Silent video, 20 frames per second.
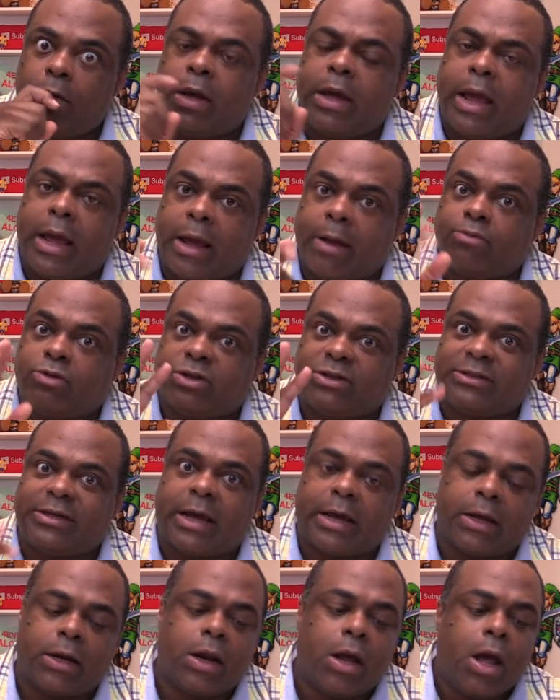Okay, I'm just
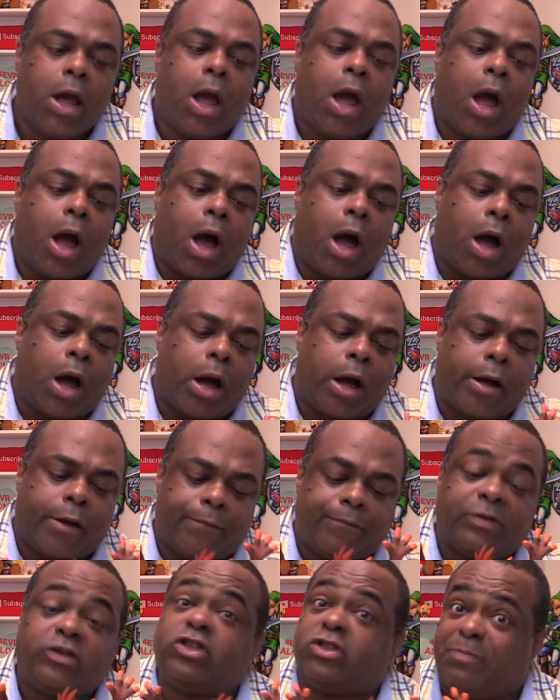saying.
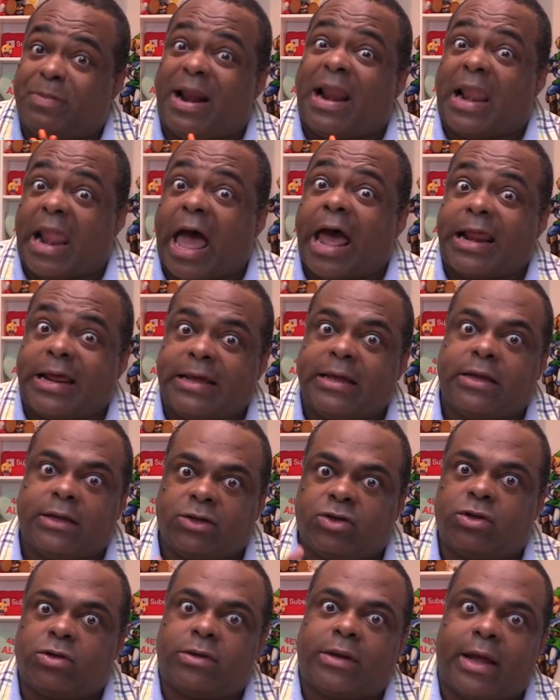It's been a lot of
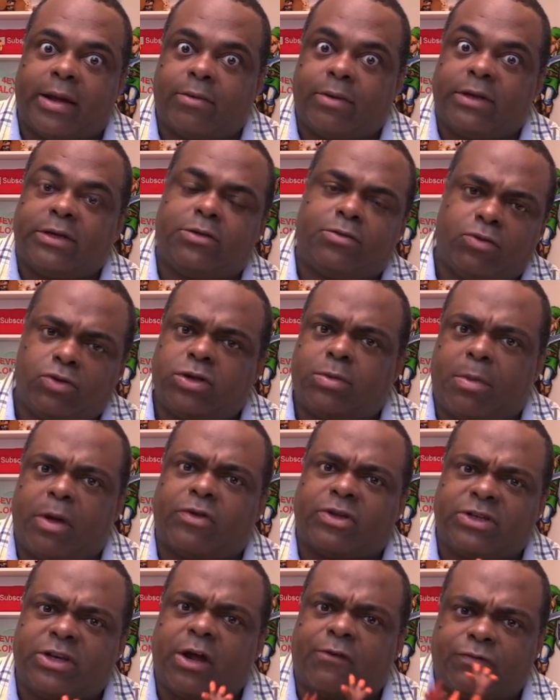games, just like, let's do some
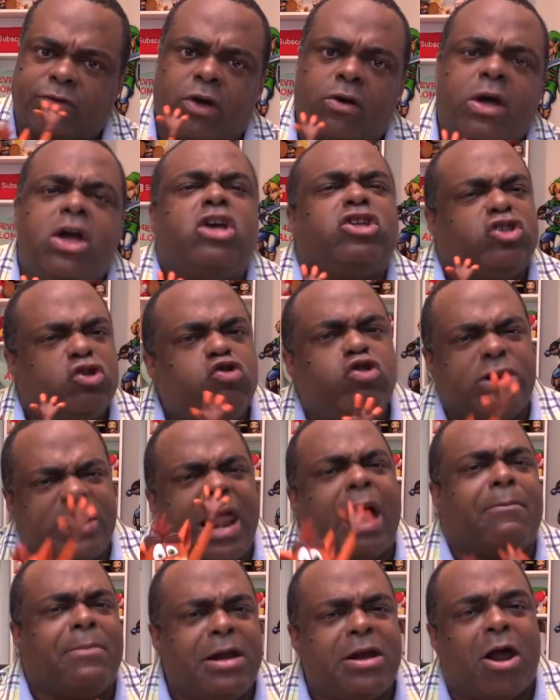other stuff. So you just
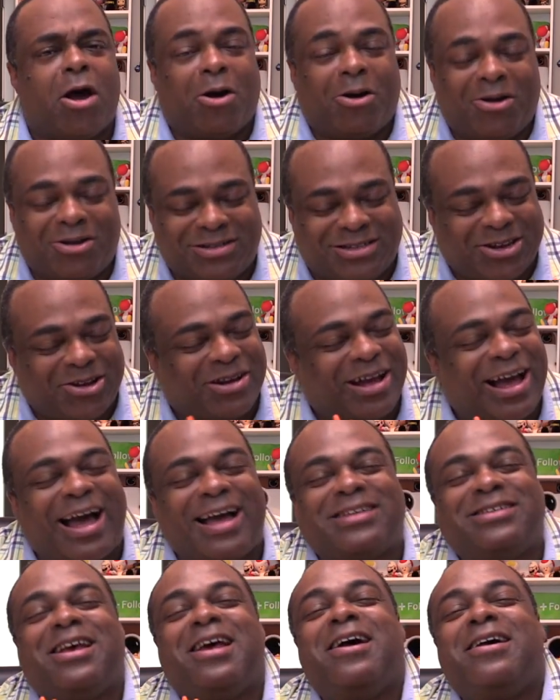let me know. So,
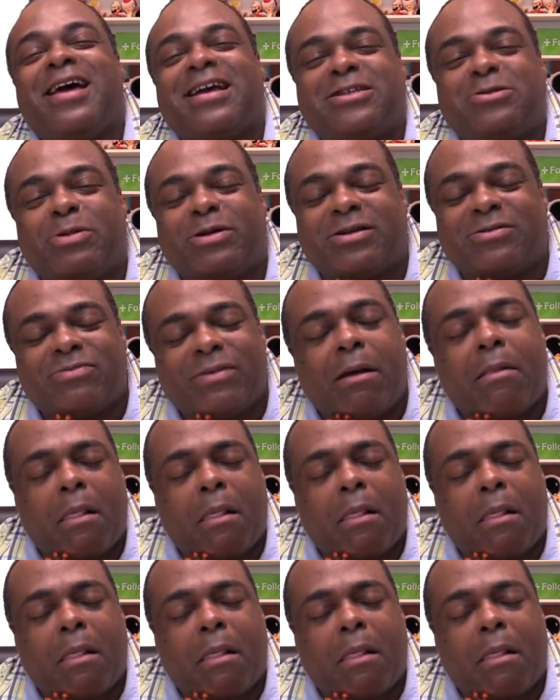guys, thanks so much.